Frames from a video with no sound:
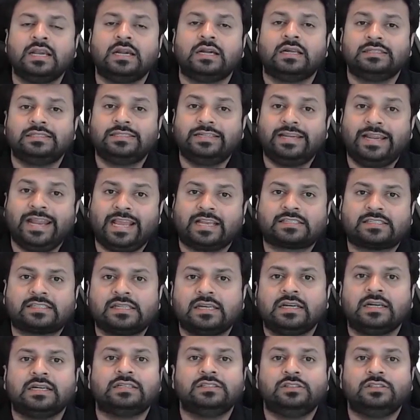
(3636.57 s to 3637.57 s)
Next,
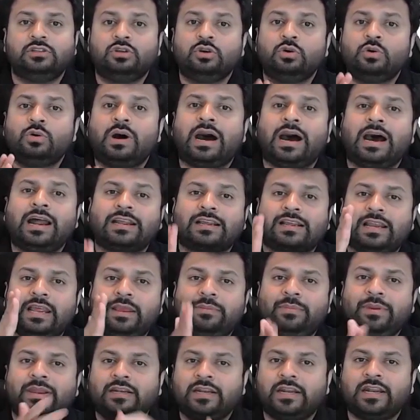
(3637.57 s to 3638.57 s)
you are
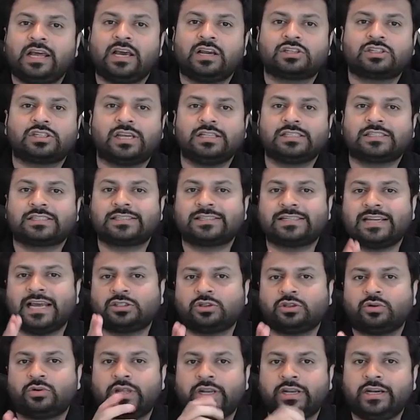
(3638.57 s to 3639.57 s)
claiming deductions,
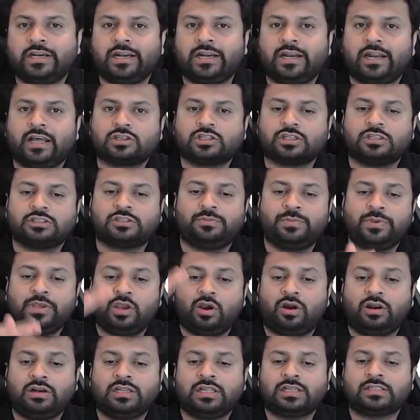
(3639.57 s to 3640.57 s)
statutory deductions
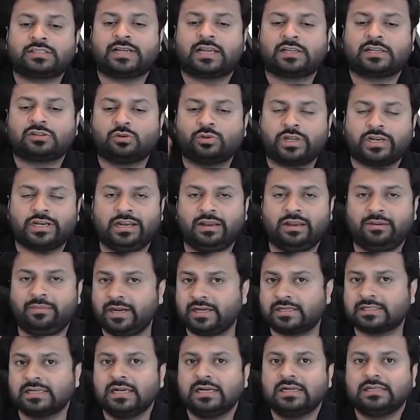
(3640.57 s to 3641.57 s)
beyond the statutory
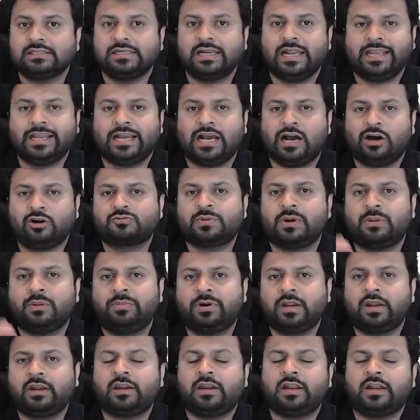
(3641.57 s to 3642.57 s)
limits, like house
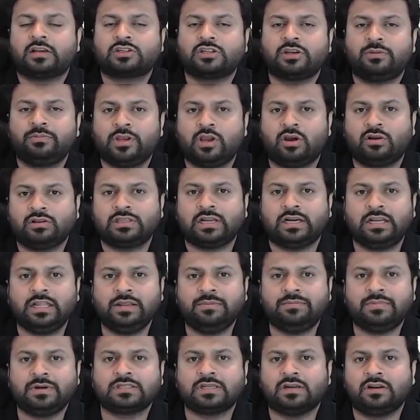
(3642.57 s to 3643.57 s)
property deduction beyond
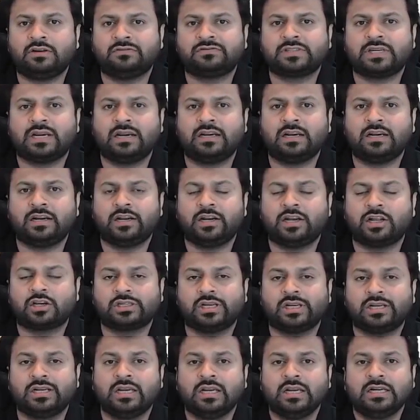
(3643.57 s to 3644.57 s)
30% of standard
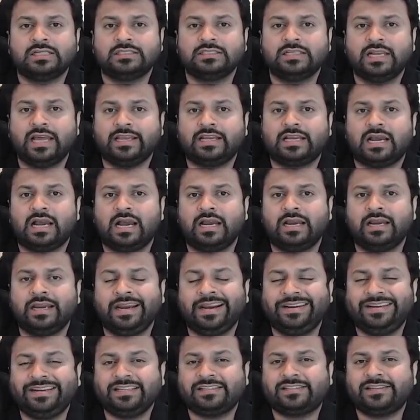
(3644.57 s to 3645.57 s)
deduction, like
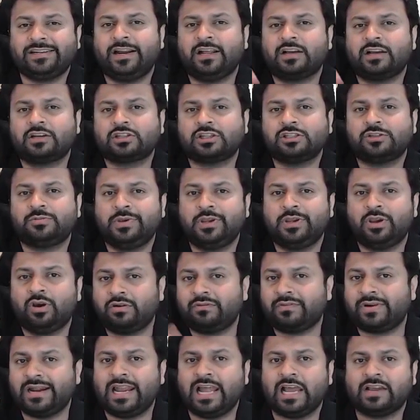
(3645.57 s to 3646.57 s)
ATC deductions
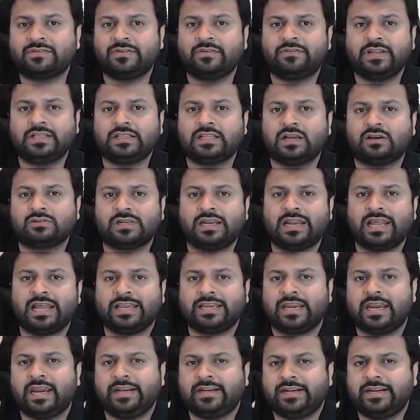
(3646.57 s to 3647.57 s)
beyond 1,50,000,
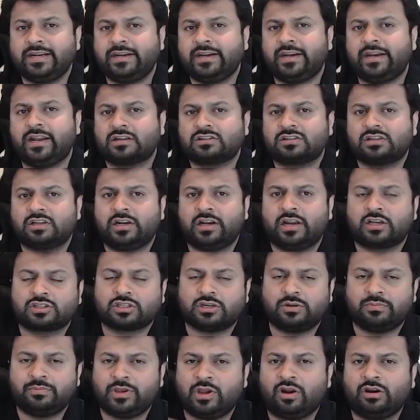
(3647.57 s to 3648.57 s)
like ATD
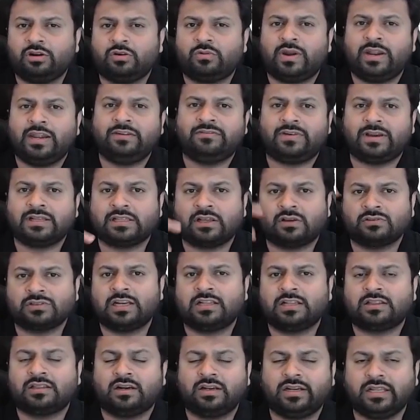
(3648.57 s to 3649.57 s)
deduction beyond 25,000
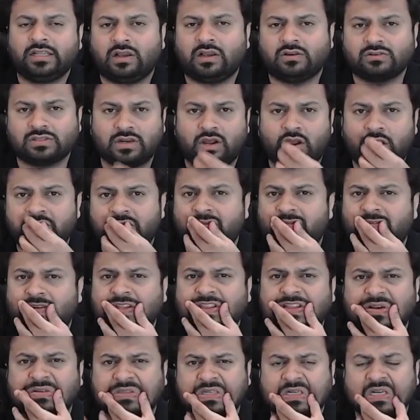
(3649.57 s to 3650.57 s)
and 30,000 and
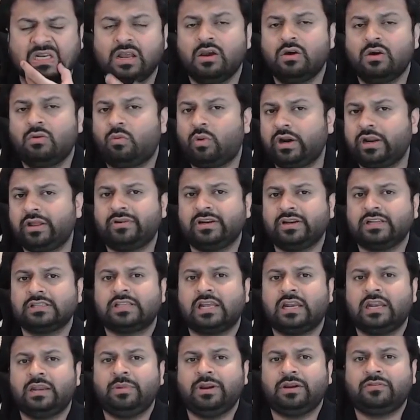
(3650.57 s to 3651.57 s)
50,000, whatever is
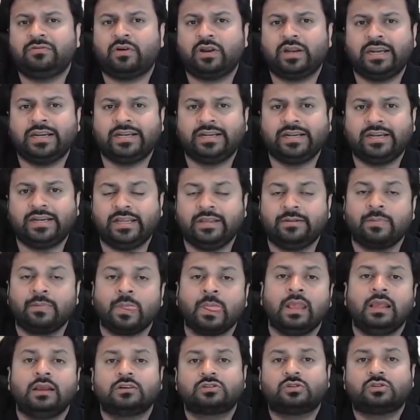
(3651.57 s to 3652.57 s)
the limit for ATD.
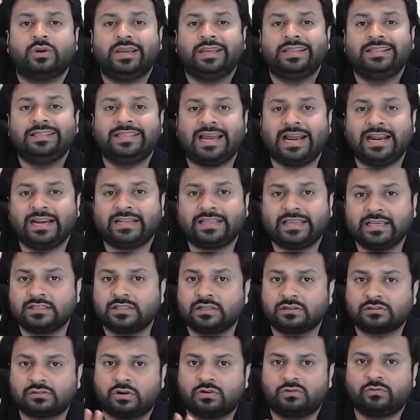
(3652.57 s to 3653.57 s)
So in that case,
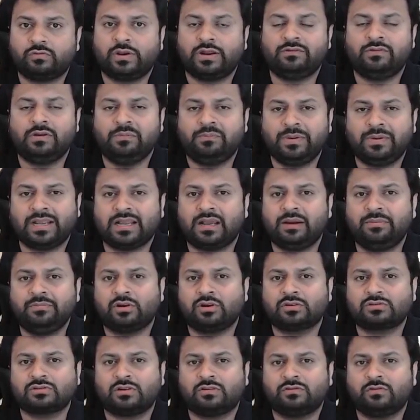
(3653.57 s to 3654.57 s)
the software will pick up
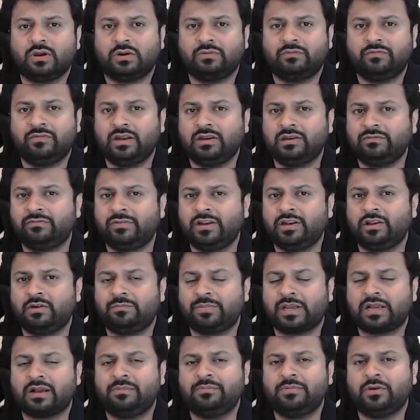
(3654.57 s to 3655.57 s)
your will
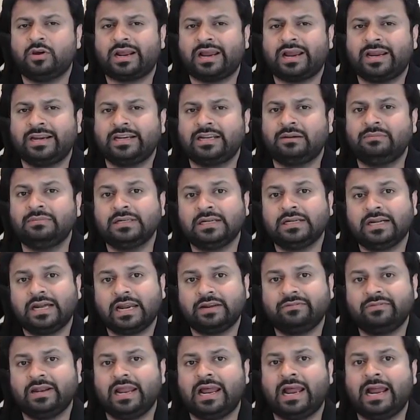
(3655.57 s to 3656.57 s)
pick up your item
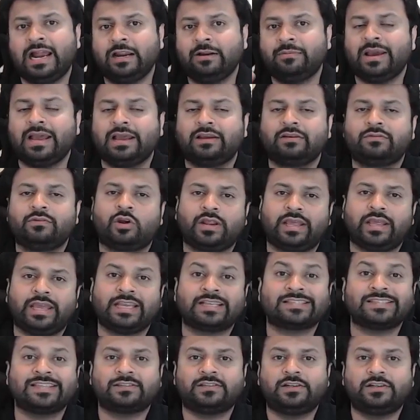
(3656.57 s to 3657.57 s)
and will add back your
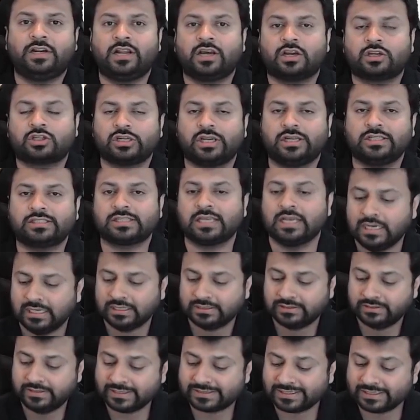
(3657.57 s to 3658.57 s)
excess deductions.
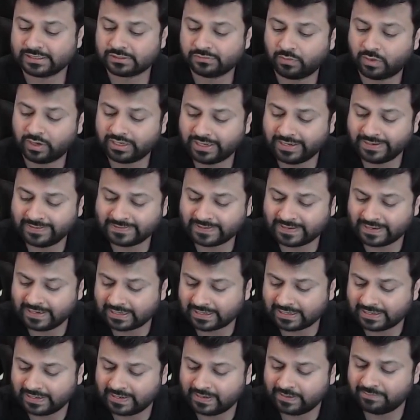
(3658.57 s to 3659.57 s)
This is what
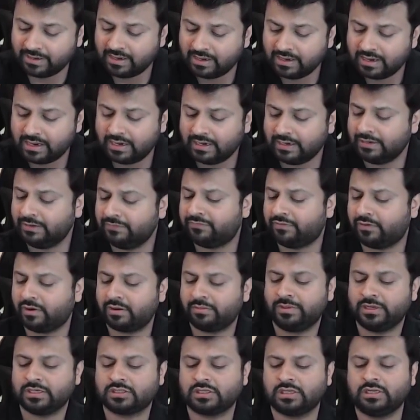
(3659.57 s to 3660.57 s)
incorrect claim information